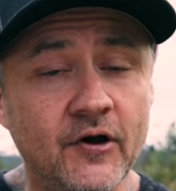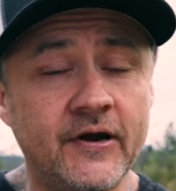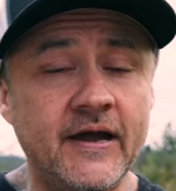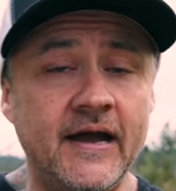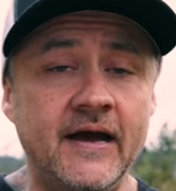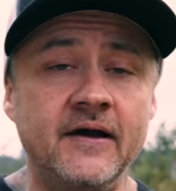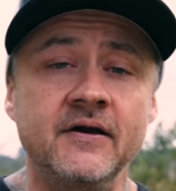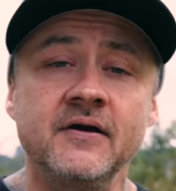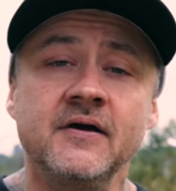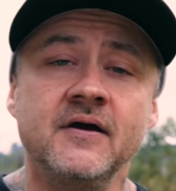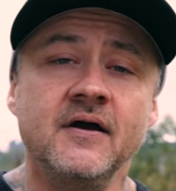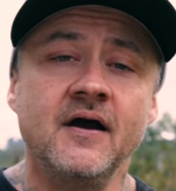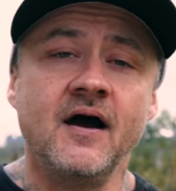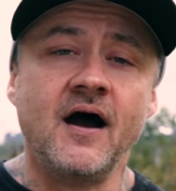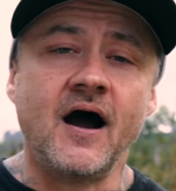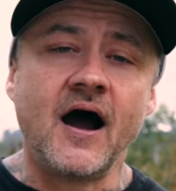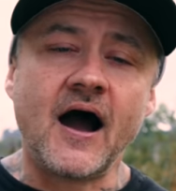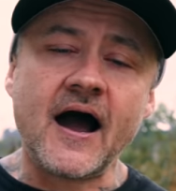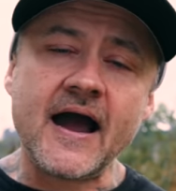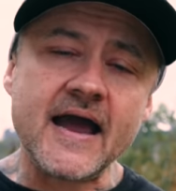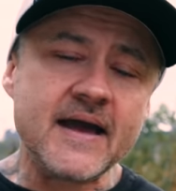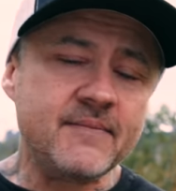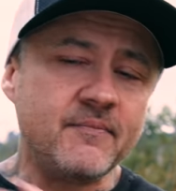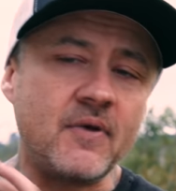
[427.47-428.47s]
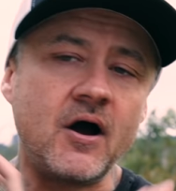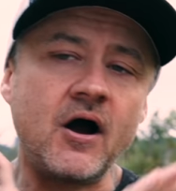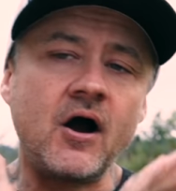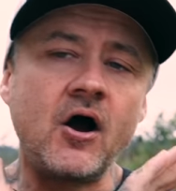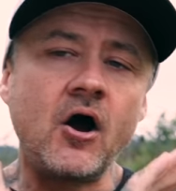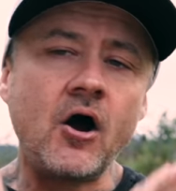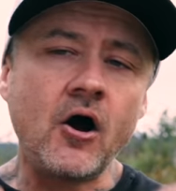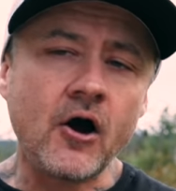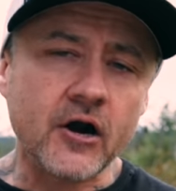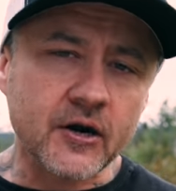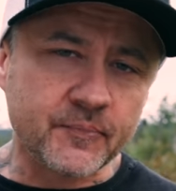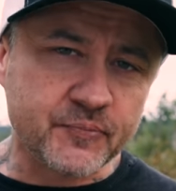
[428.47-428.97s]
Okay, I am
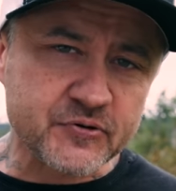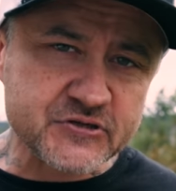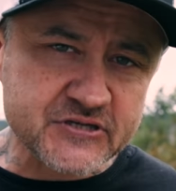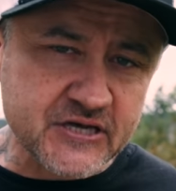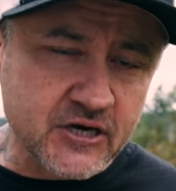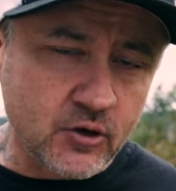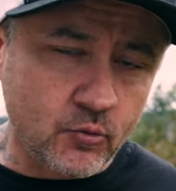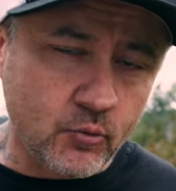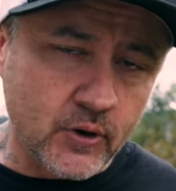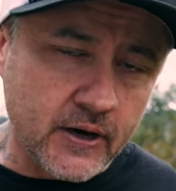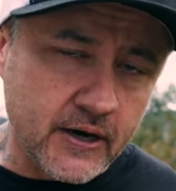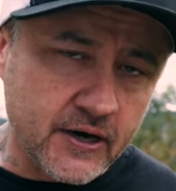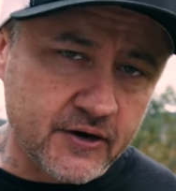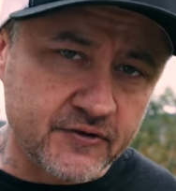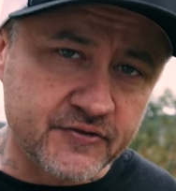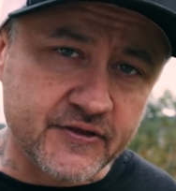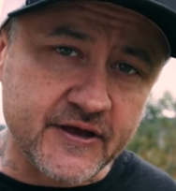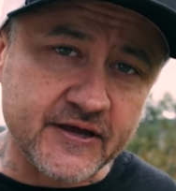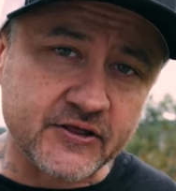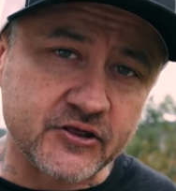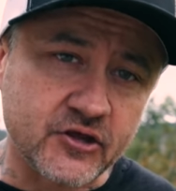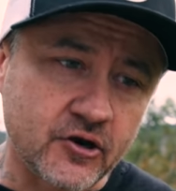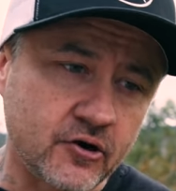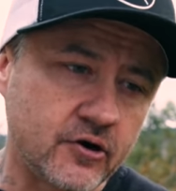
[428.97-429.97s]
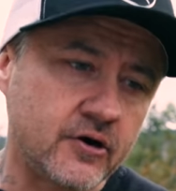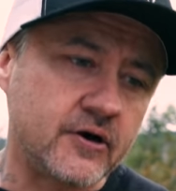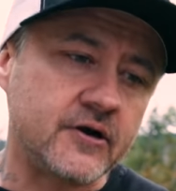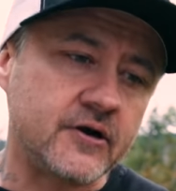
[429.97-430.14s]
100% aware that there